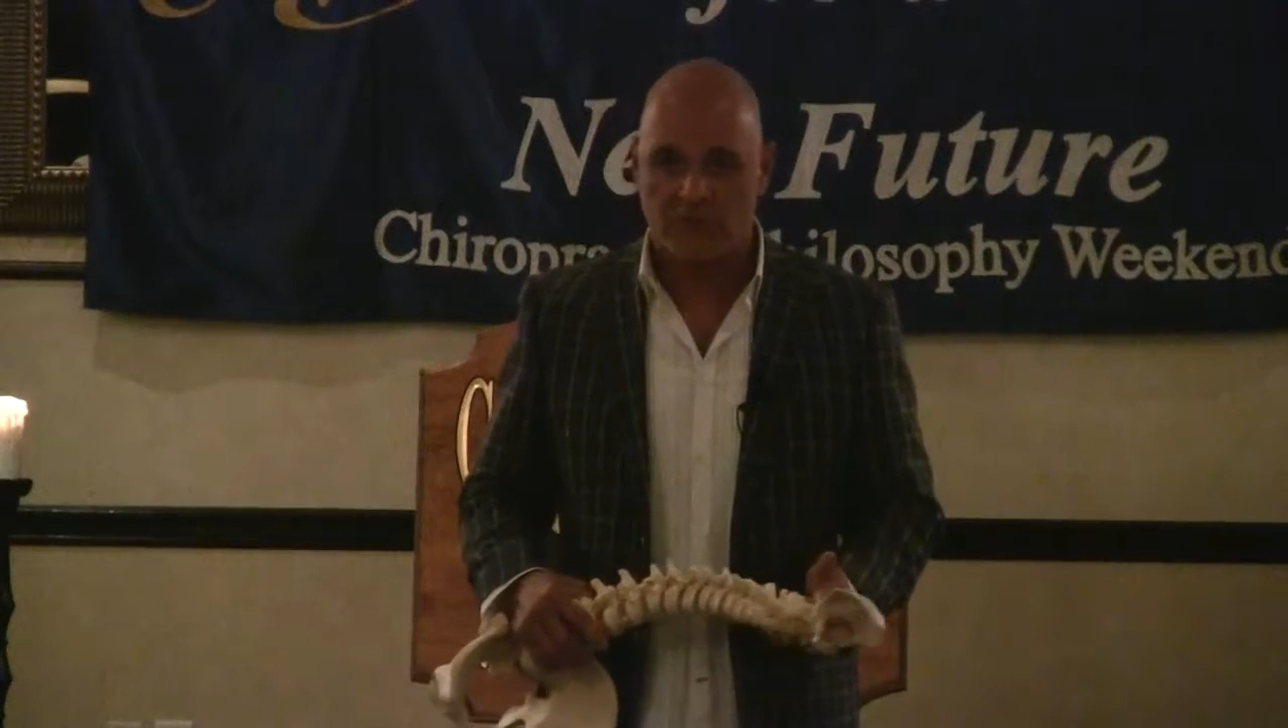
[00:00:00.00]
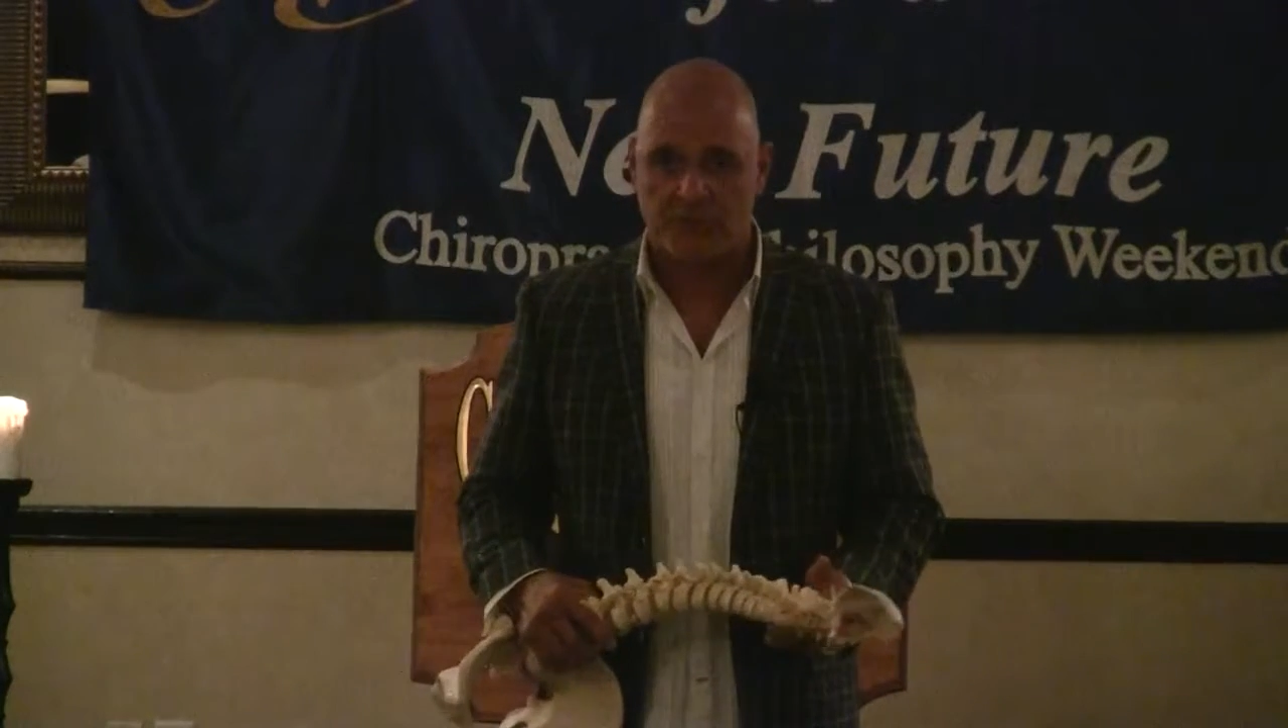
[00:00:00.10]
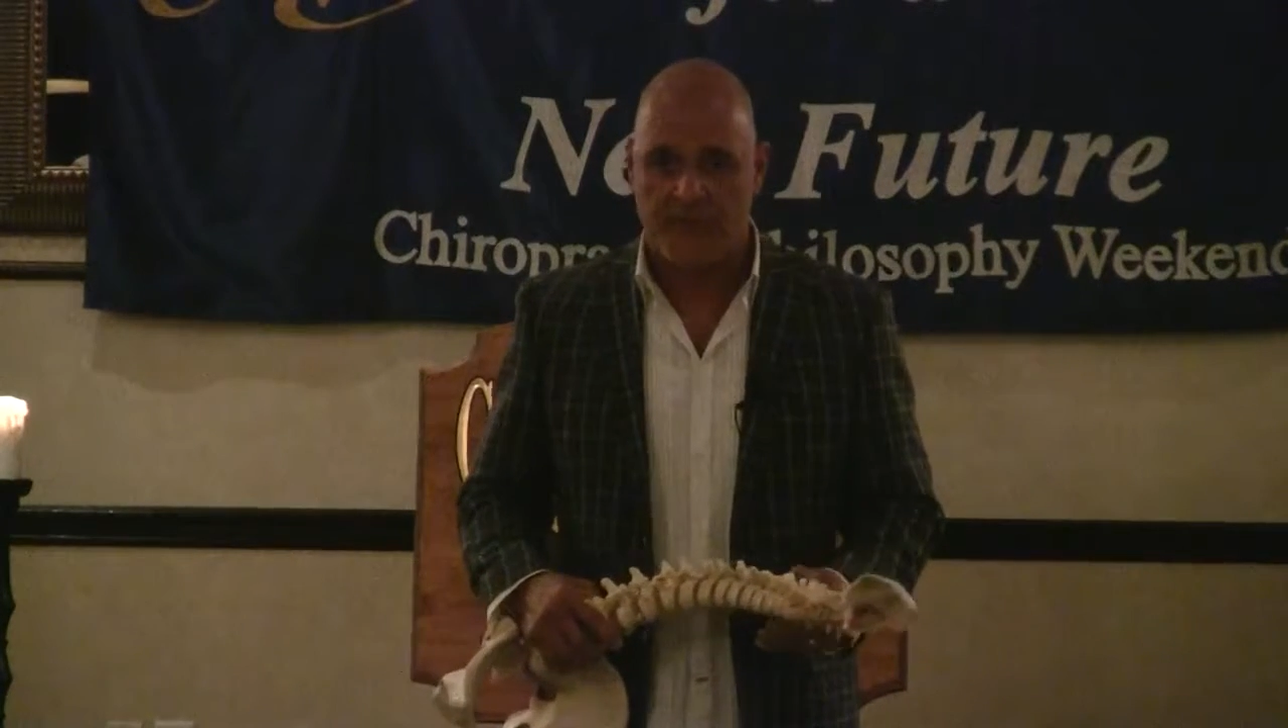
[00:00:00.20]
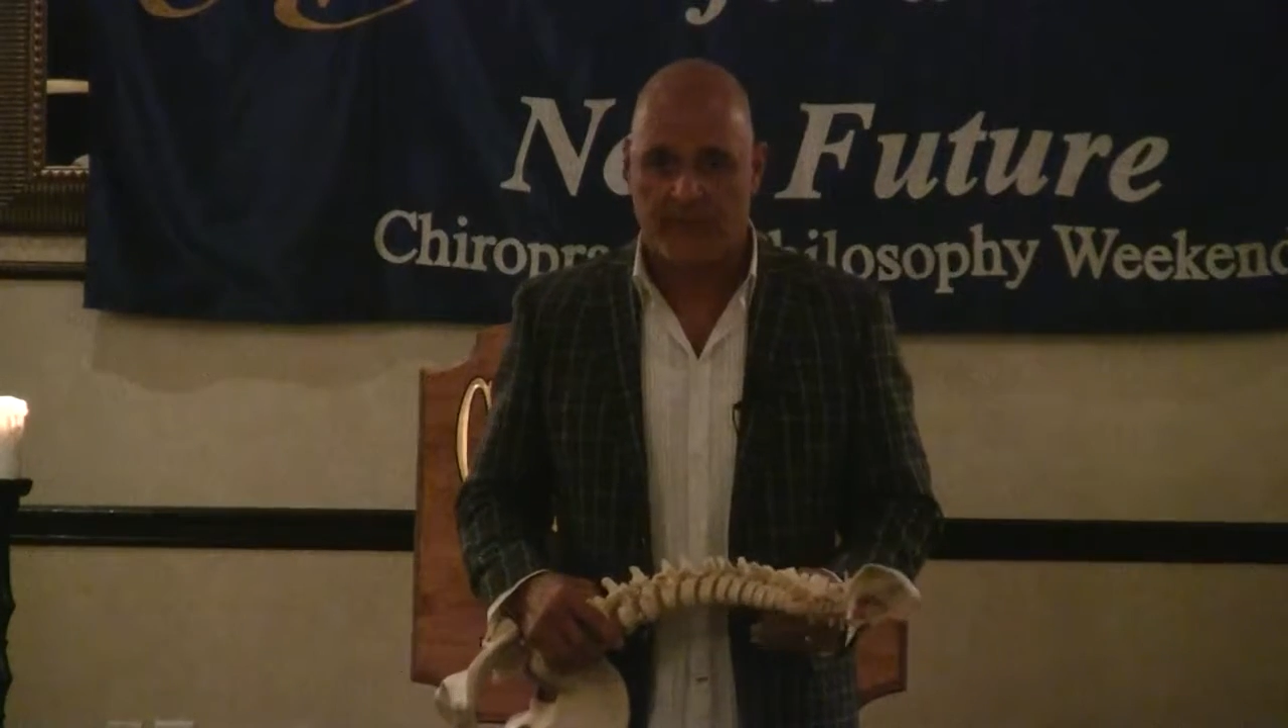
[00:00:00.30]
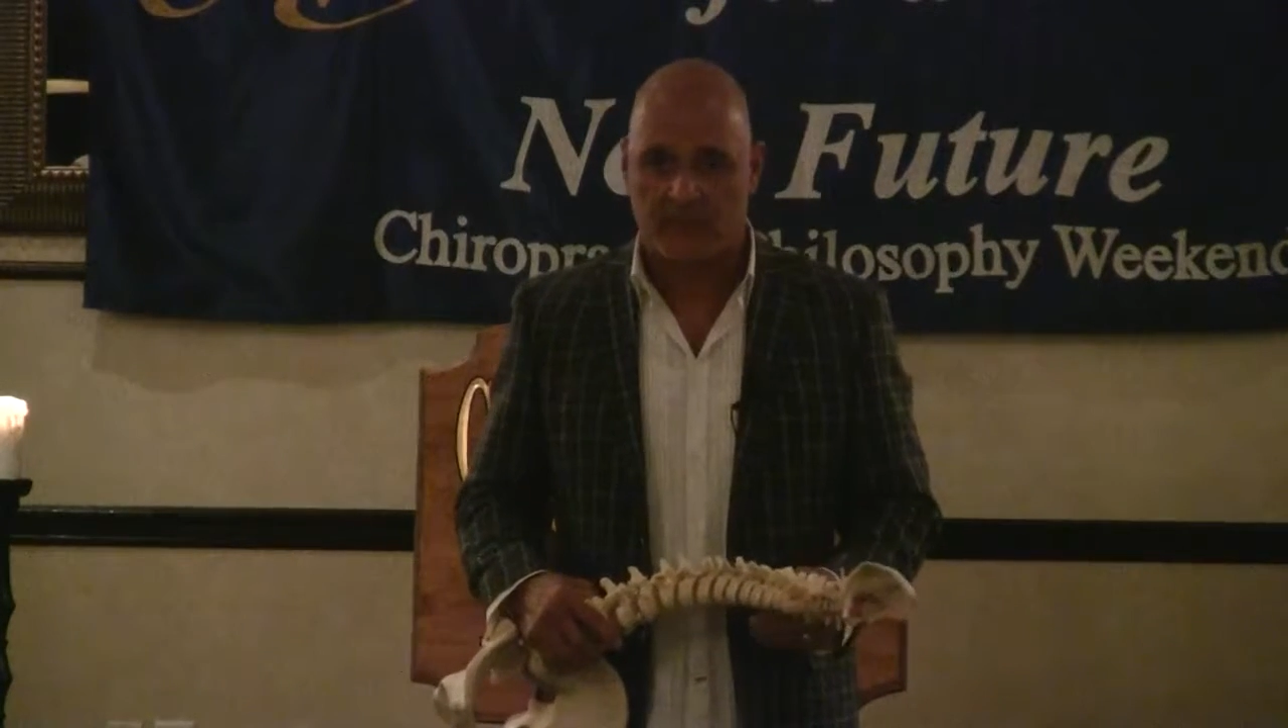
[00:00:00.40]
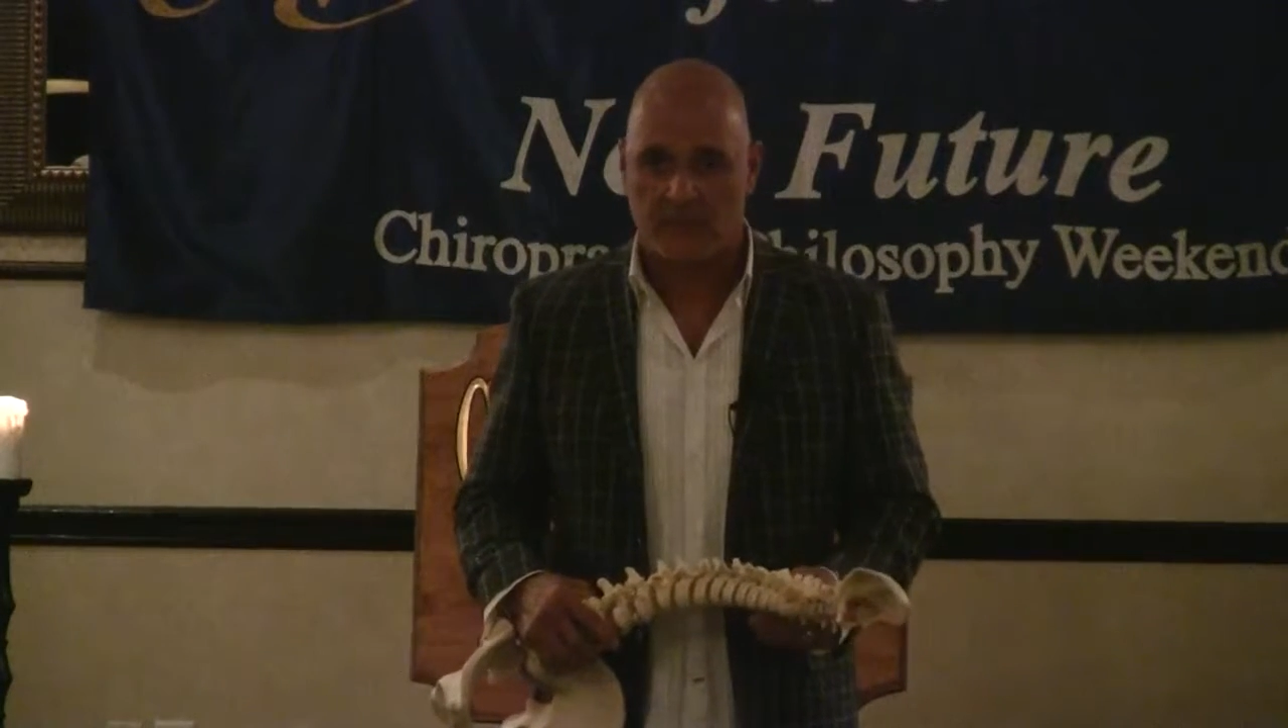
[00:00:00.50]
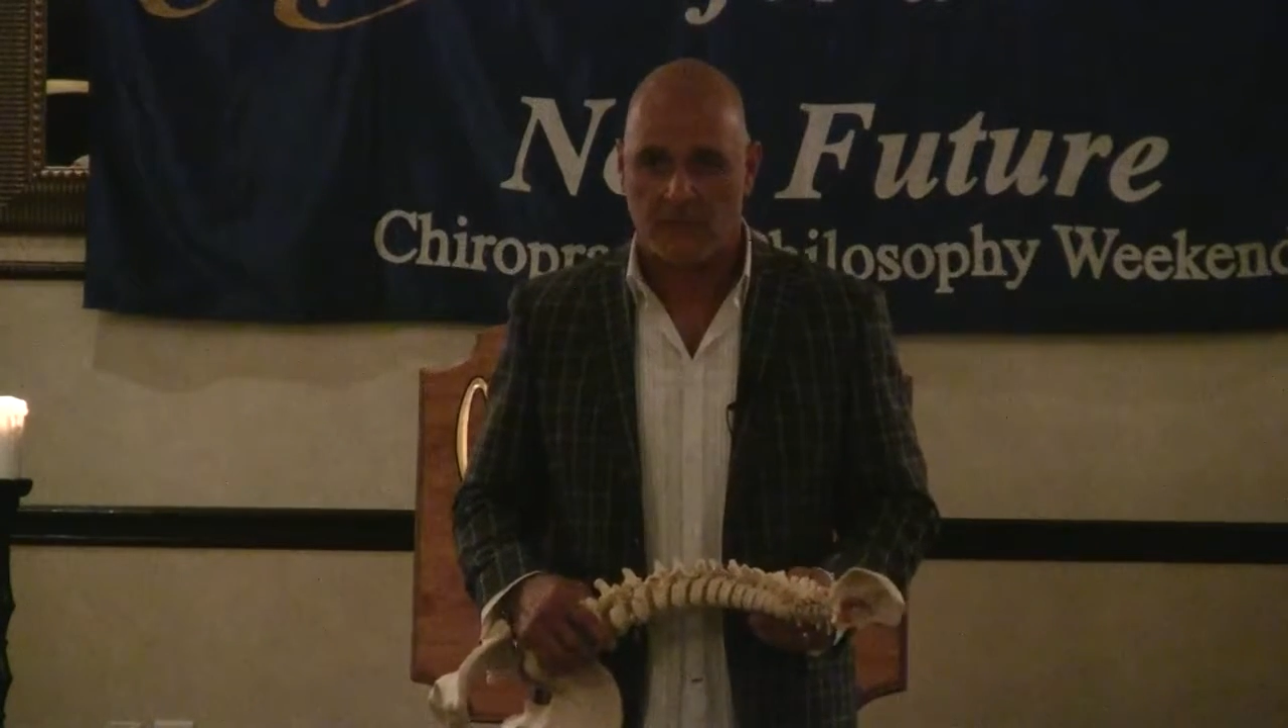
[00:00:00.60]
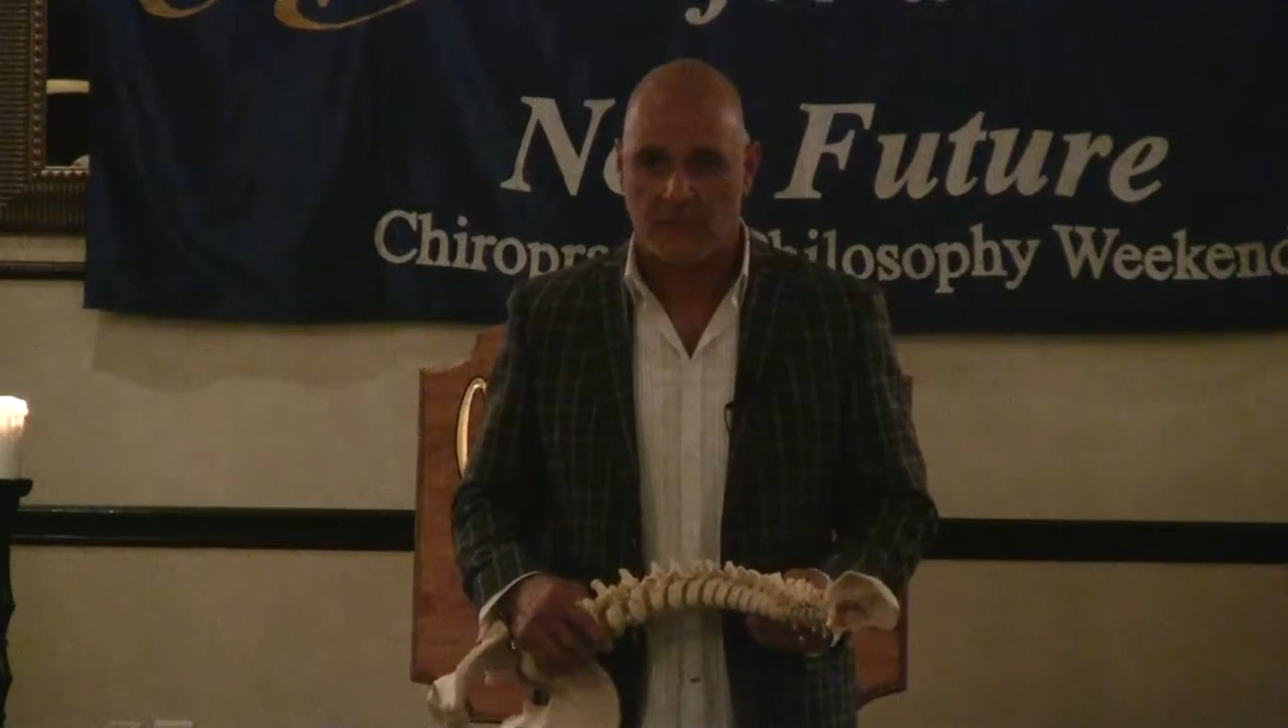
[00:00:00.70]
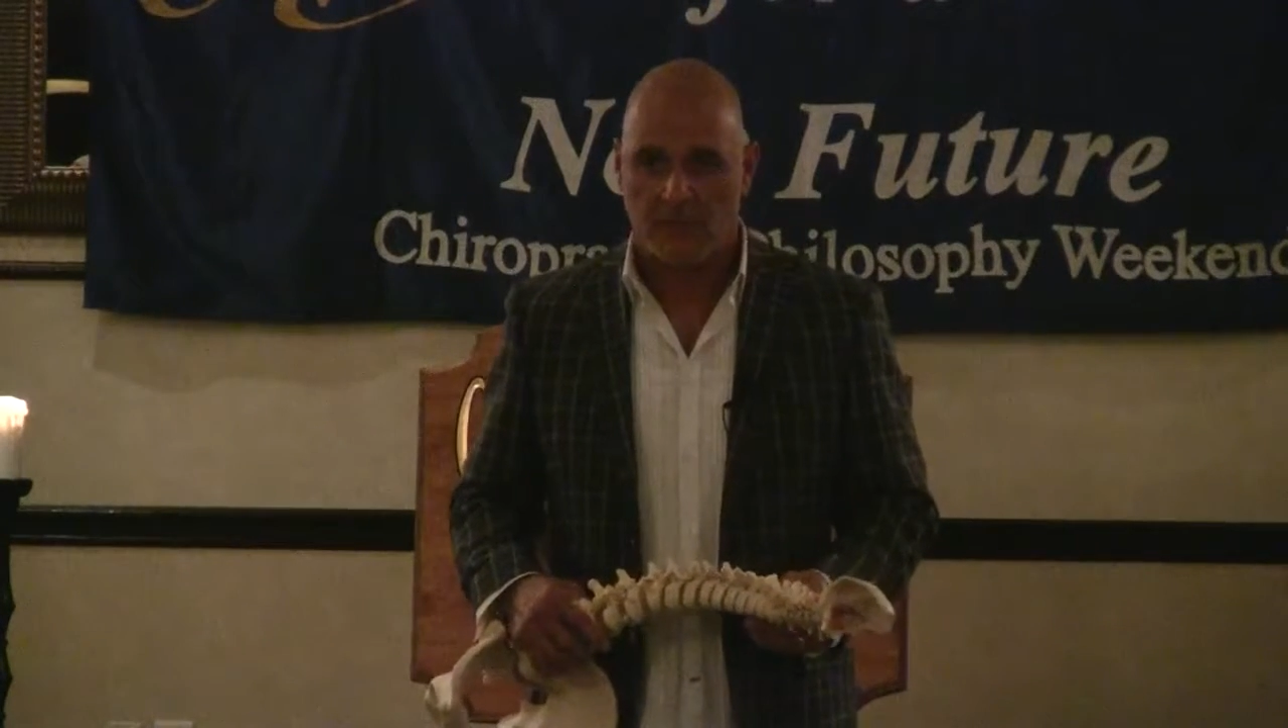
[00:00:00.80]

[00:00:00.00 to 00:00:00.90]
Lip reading: expect?